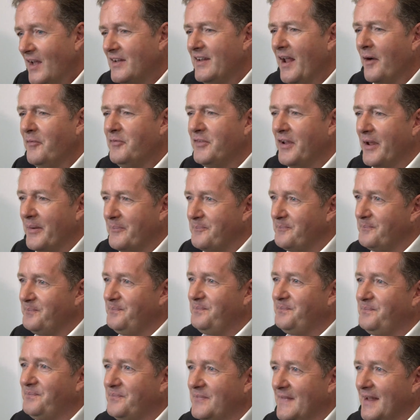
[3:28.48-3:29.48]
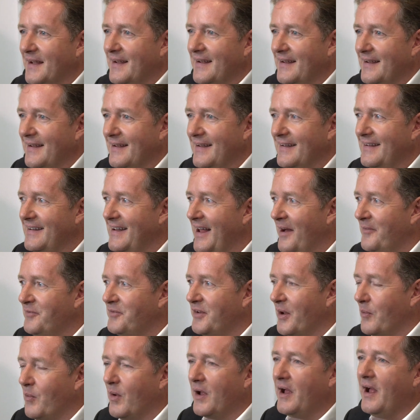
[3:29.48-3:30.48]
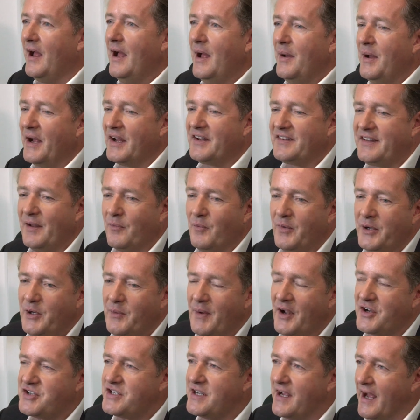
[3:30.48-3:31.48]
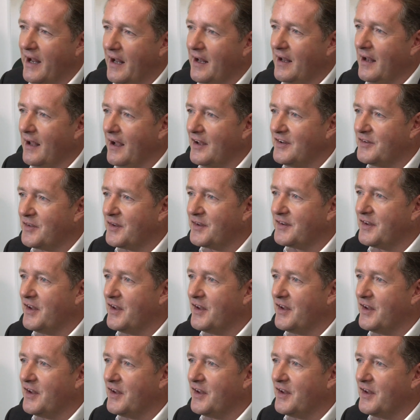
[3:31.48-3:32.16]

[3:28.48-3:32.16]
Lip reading: Loved it. Loved it. Well, except when you actually analyse the